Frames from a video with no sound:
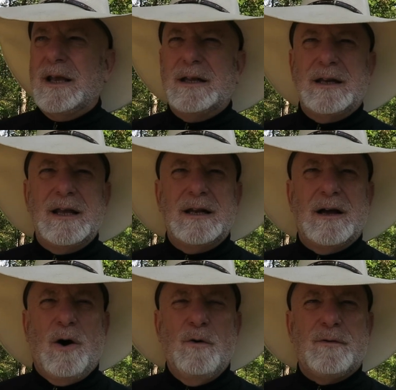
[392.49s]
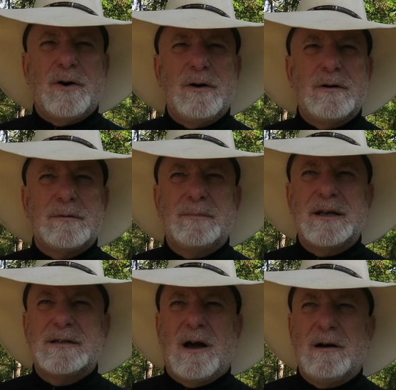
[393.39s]
he, he'd overheard
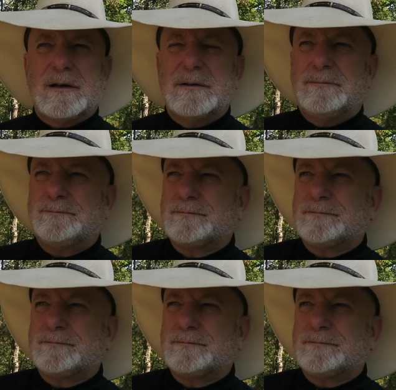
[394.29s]
me talking.